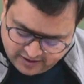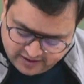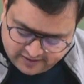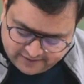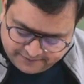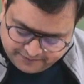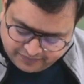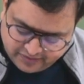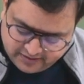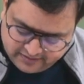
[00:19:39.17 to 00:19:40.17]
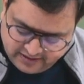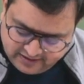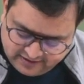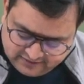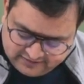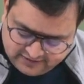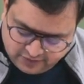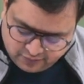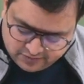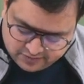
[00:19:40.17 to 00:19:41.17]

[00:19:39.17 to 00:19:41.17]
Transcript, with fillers: here, right? It is zero,